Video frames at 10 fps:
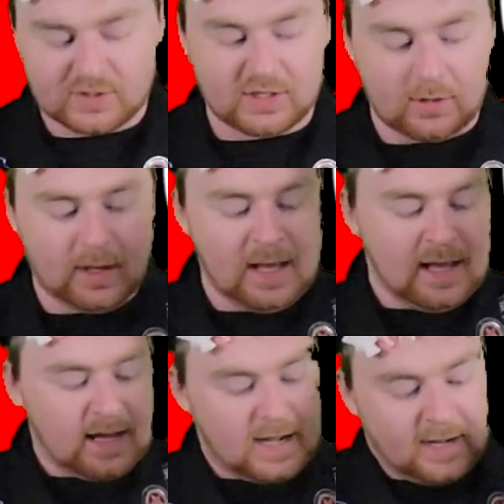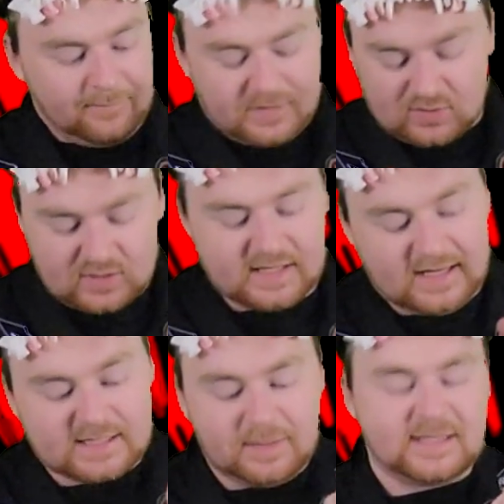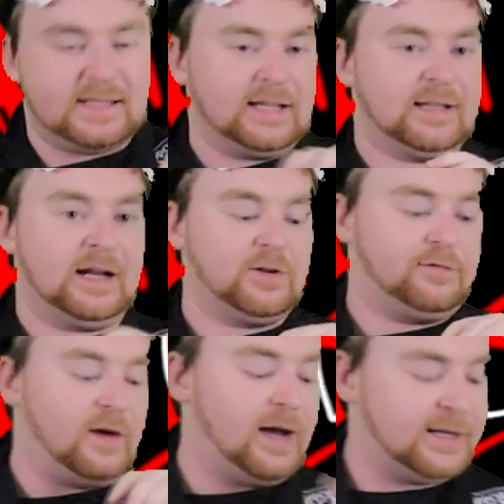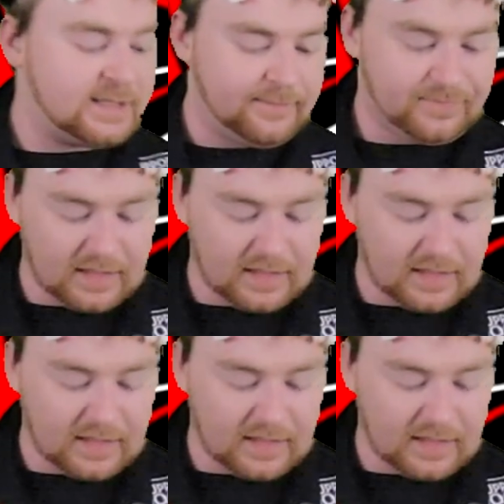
So um, this was the next best thing that I could find.